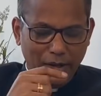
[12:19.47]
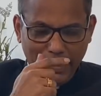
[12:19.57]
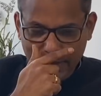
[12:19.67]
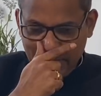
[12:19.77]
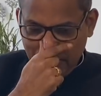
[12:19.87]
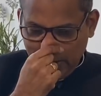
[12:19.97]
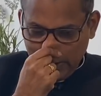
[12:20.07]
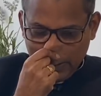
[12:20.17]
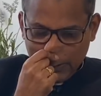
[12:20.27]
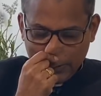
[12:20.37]
In
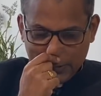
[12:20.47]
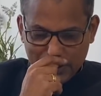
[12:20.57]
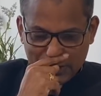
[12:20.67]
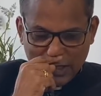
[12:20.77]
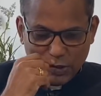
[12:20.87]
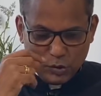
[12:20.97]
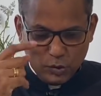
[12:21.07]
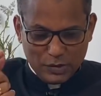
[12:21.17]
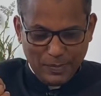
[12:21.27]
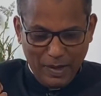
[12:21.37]
St.
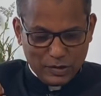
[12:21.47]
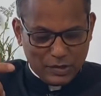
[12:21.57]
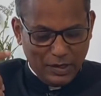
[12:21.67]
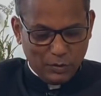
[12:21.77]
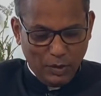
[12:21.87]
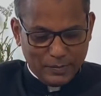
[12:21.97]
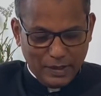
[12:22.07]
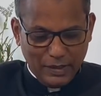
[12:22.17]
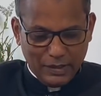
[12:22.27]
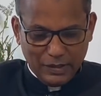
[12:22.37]
Jude's Parish, and I know I'm
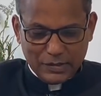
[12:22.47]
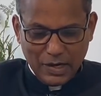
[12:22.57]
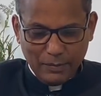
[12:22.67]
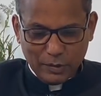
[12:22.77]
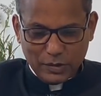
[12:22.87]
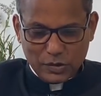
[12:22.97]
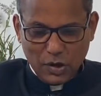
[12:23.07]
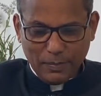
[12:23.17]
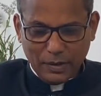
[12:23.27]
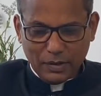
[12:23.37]
taking a little time on this
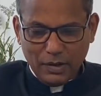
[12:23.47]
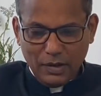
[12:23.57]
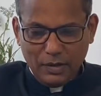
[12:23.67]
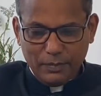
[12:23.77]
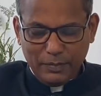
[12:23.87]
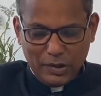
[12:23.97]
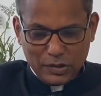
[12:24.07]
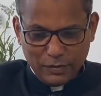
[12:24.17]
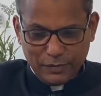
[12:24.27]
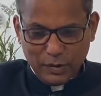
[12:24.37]
topic
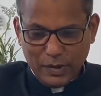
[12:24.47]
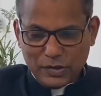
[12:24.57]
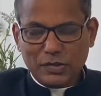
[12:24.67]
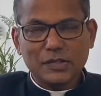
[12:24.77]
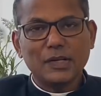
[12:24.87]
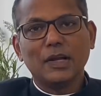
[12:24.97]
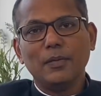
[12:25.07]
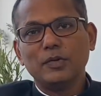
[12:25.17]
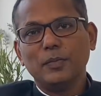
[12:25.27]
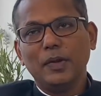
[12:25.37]
because of the questions that
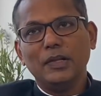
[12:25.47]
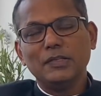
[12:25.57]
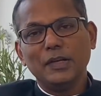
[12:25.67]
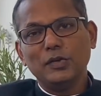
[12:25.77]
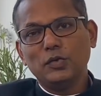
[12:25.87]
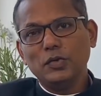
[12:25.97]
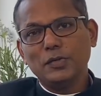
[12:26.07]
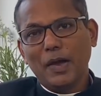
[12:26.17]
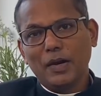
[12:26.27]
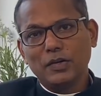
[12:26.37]
come to me. In St.
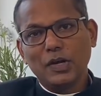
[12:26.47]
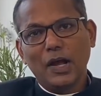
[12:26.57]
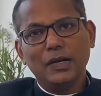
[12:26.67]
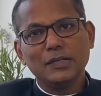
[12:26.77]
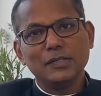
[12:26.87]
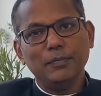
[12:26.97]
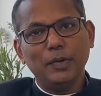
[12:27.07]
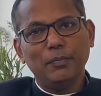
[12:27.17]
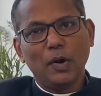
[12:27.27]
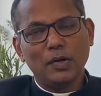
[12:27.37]
Jude's Parish, I had a
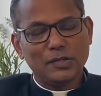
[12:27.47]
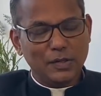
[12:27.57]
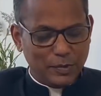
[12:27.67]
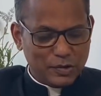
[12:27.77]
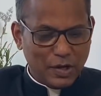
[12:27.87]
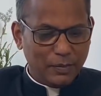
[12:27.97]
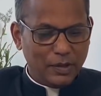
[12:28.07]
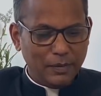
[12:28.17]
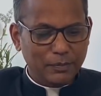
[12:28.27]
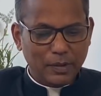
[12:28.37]
simple policy which I
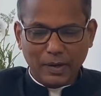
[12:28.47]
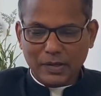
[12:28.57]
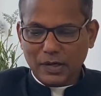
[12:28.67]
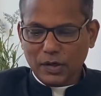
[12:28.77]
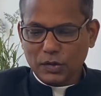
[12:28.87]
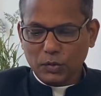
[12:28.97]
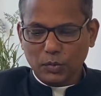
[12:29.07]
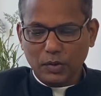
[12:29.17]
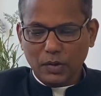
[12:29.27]
will implement here too.